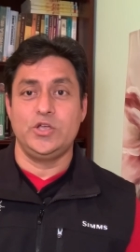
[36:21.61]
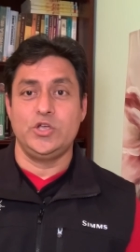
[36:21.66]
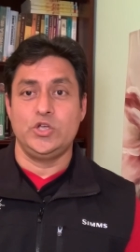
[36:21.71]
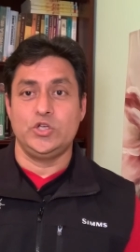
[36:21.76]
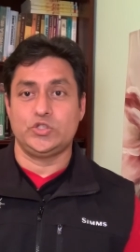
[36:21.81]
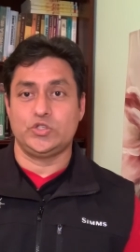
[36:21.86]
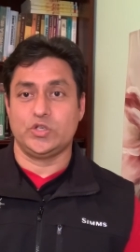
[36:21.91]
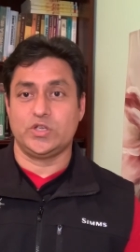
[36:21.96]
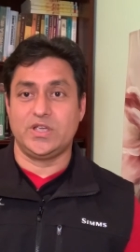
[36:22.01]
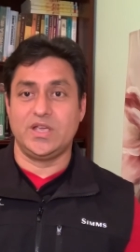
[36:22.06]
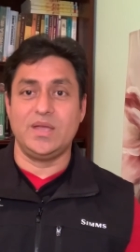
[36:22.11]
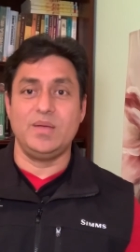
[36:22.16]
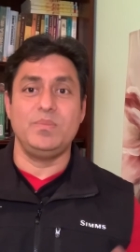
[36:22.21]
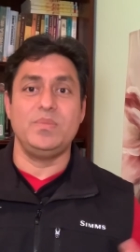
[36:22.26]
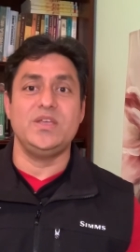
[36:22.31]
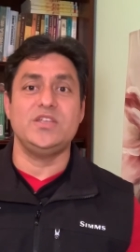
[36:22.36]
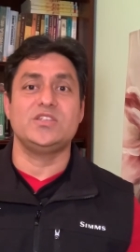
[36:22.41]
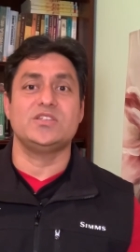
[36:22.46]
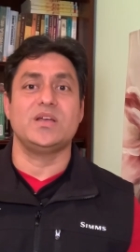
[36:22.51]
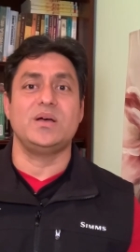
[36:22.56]
So give
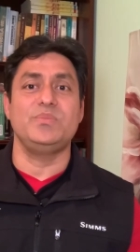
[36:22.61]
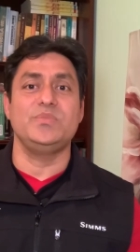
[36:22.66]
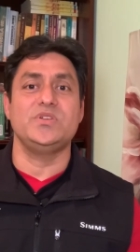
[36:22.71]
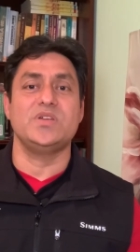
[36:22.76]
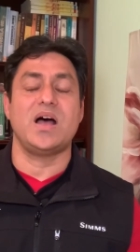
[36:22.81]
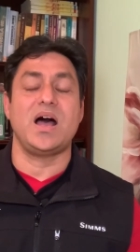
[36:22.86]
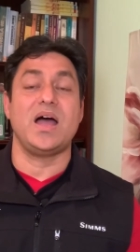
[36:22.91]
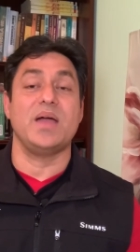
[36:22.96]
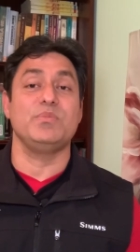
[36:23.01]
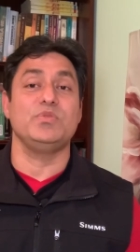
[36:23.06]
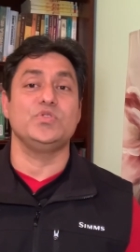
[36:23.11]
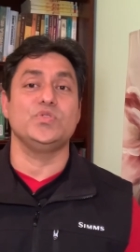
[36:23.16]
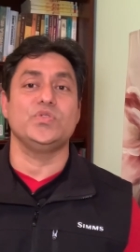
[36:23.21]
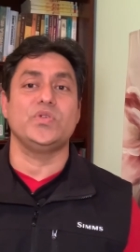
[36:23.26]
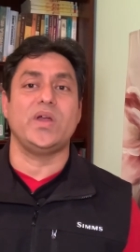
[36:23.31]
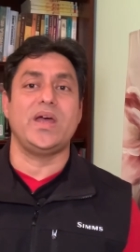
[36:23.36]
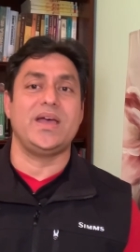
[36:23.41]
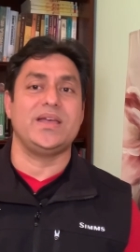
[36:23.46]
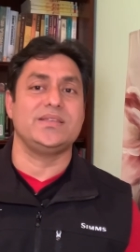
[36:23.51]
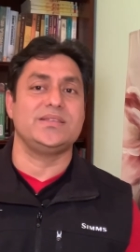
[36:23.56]
me some time to
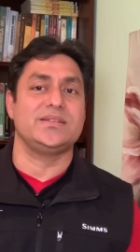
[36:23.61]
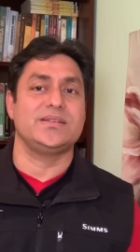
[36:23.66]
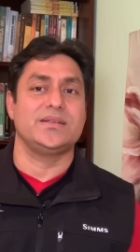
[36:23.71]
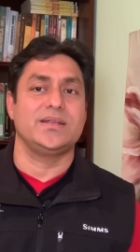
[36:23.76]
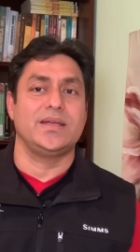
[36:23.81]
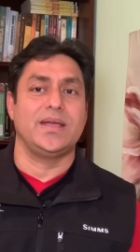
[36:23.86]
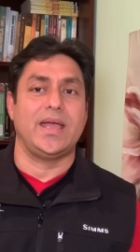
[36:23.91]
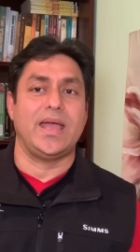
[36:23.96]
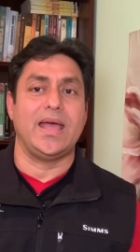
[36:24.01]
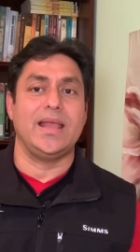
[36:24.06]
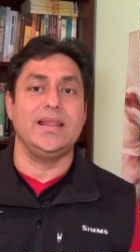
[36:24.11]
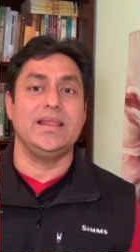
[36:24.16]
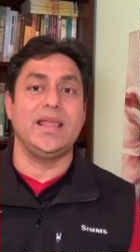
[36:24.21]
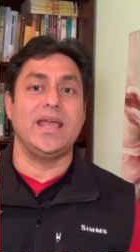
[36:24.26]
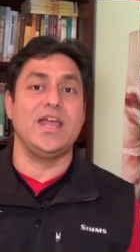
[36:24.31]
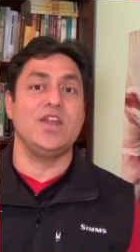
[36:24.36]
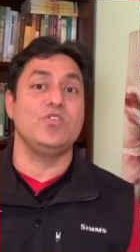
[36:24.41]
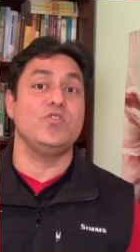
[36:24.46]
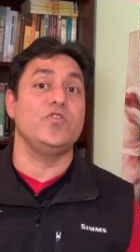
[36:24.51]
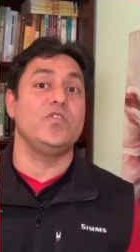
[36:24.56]
rest, and
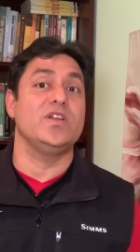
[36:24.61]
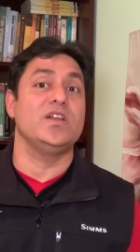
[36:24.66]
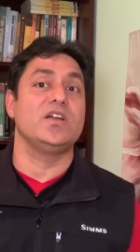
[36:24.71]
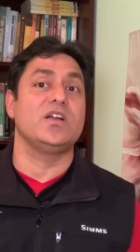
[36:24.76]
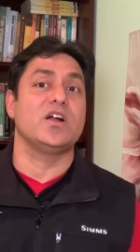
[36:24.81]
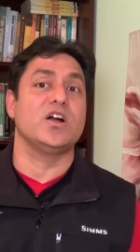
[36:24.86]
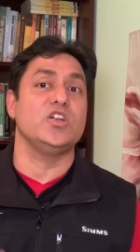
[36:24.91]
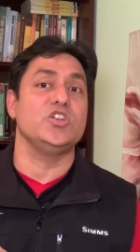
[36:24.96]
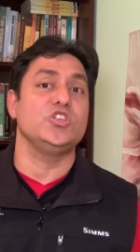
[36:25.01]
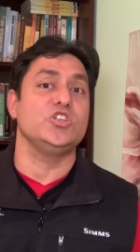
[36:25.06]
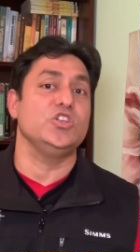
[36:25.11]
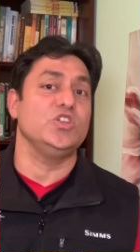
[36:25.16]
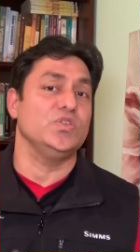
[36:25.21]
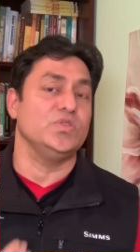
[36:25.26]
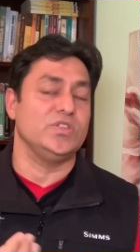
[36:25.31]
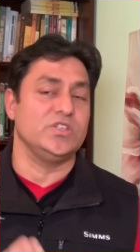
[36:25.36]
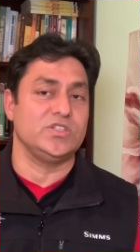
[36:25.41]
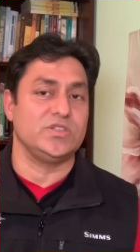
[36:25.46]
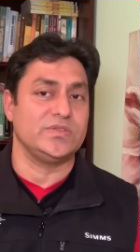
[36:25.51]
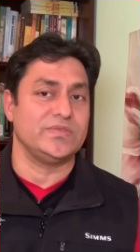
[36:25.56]
then we will continue
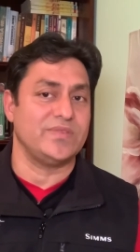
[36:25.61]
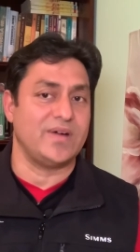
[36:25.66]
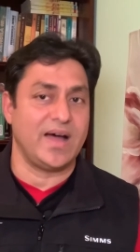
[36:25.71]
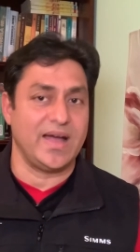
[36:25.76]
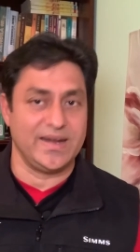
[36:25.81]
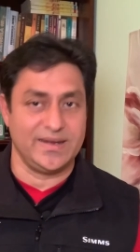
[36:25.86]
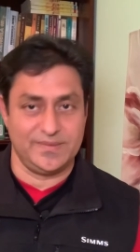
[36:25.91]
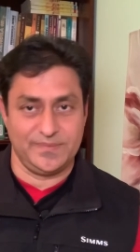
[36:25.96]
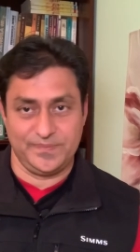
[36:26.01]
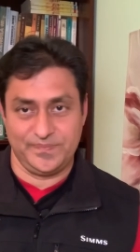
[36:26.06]
this fight."